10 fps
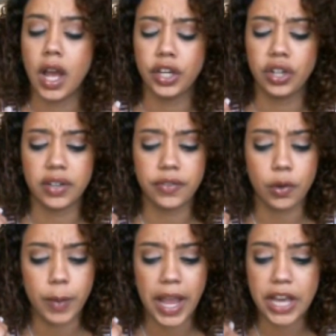You're going to
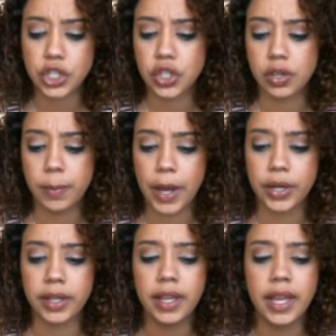feel passionate about
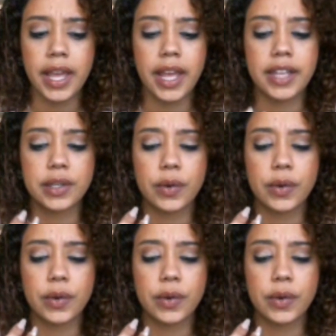it. It's